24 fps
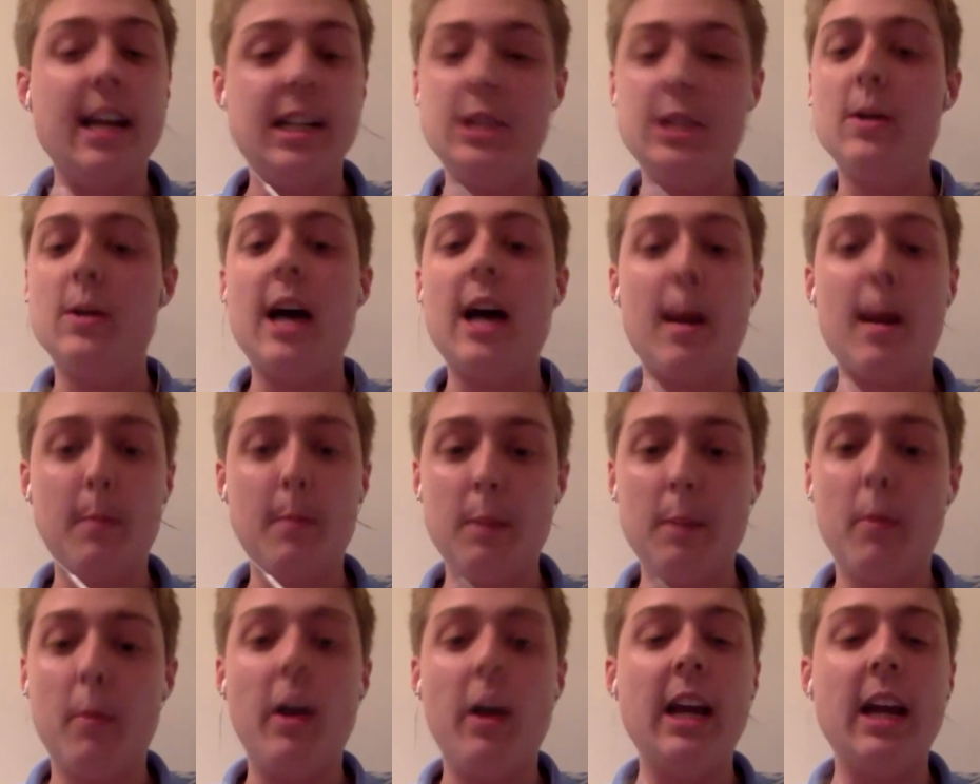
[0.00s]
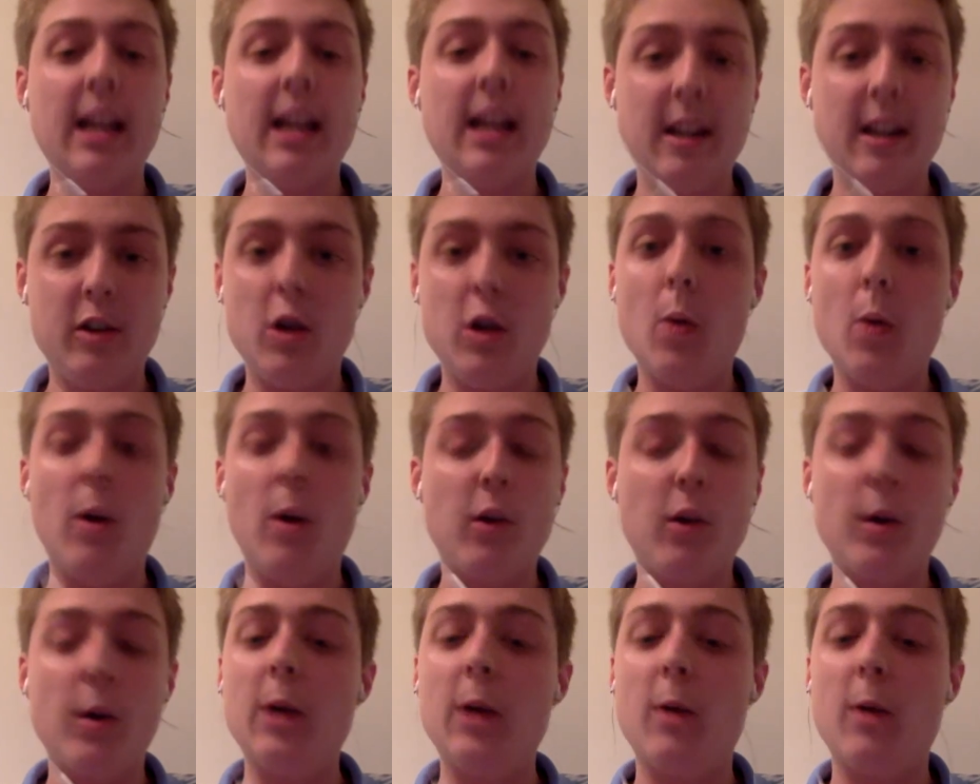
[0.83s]
You got to be bringing in 2 or
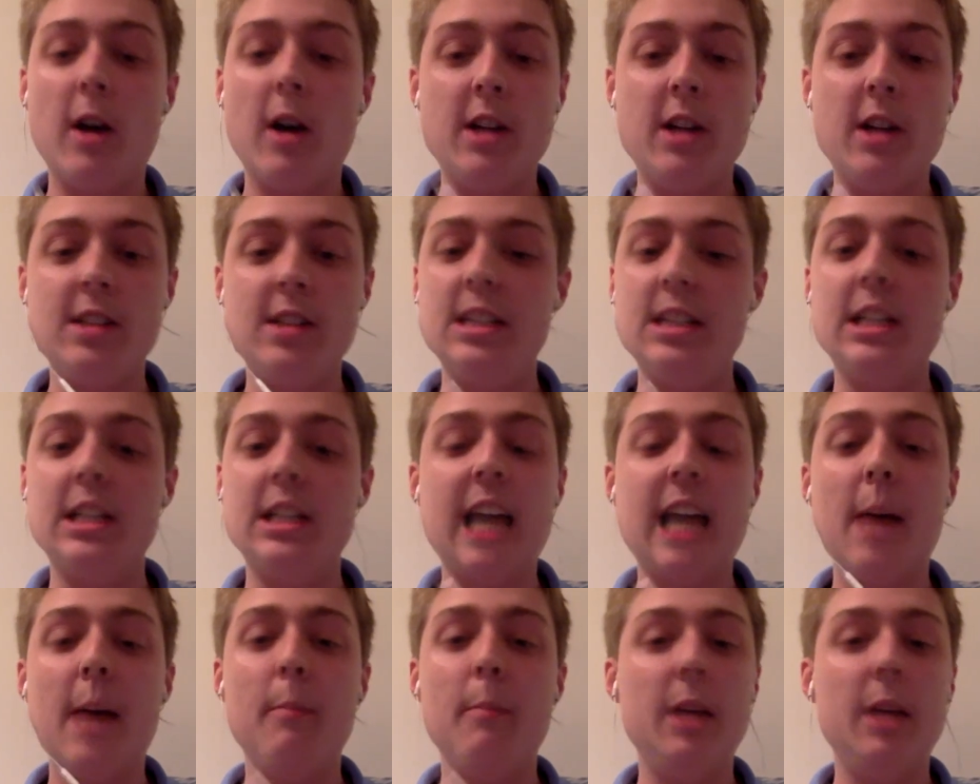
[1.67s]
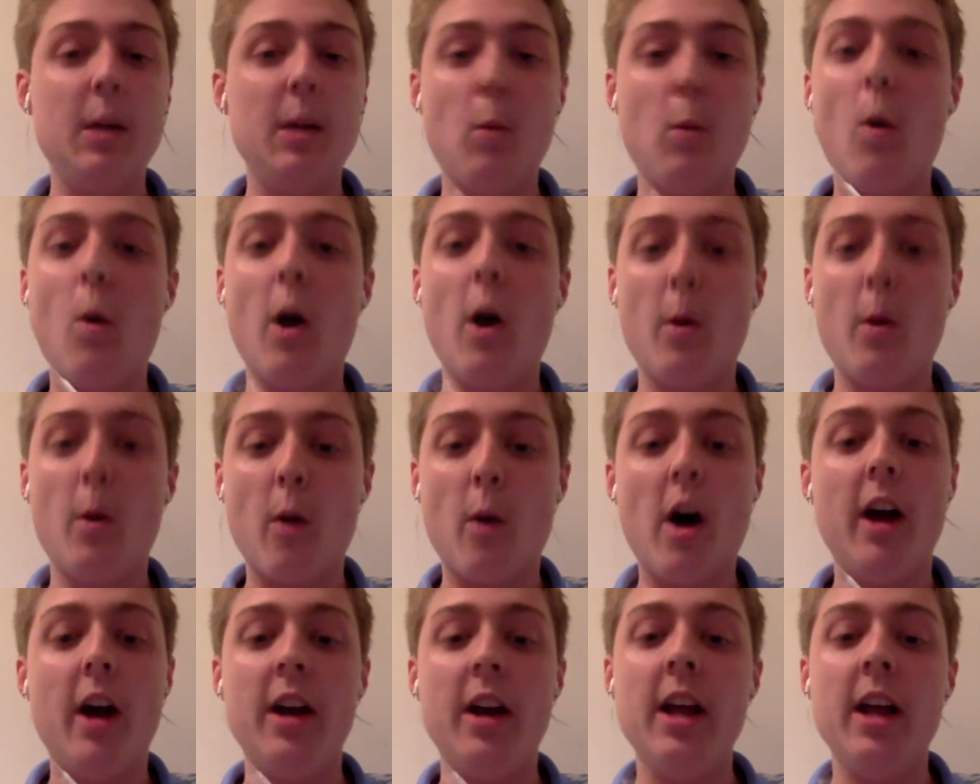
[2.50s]
3 runs. It just can't be 1
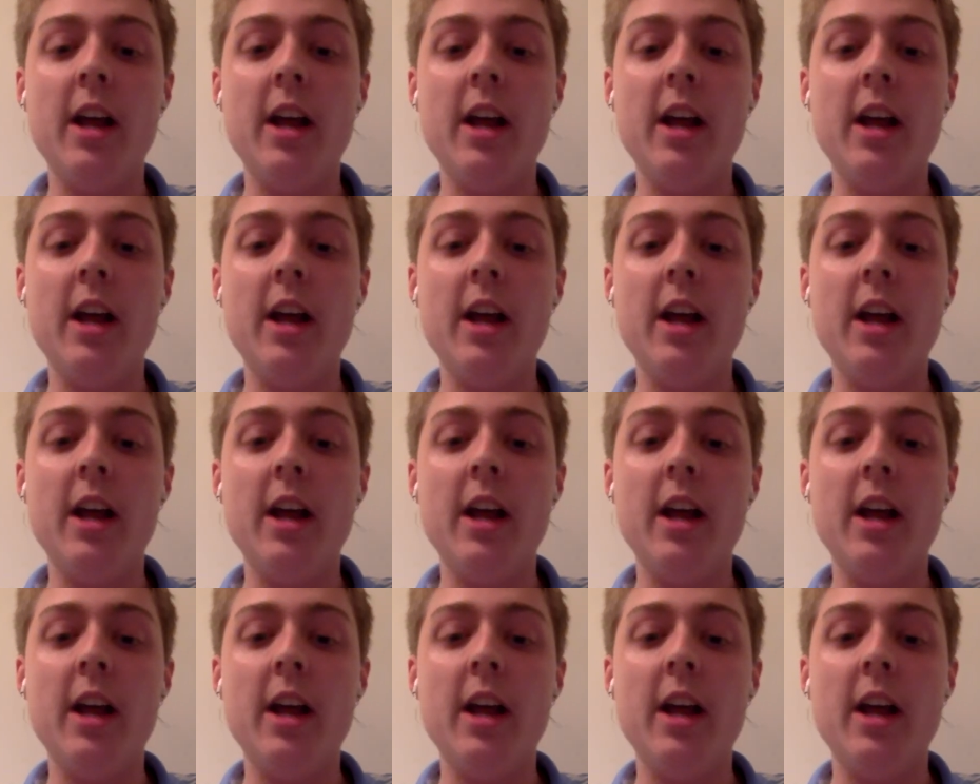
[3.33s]
run